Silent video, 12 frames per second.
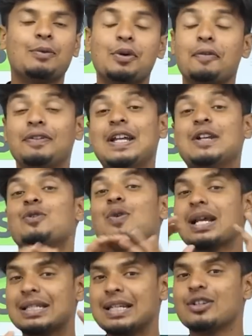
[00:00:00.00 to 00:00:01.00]
one of the
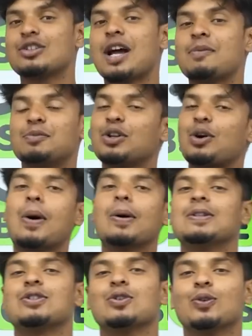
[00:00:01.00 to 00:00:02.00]
interesting chapter
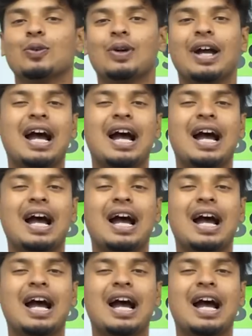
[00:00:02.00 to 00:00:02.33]
also.